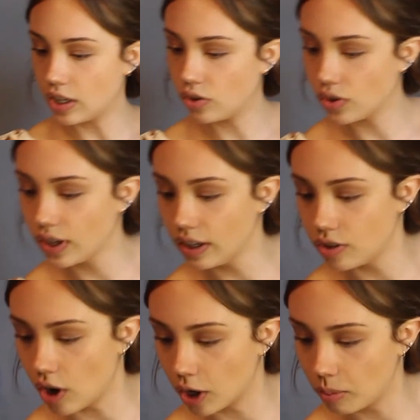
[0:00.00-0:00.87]
It's just like a
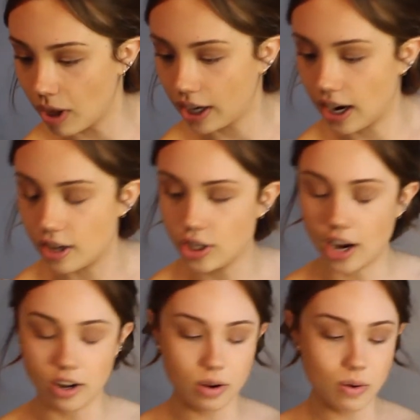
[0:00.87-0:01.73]
dark black
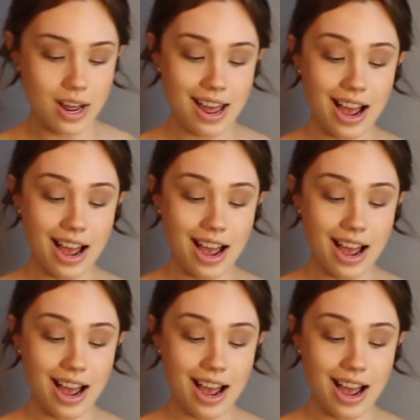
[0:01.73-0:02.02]
eyeshadow.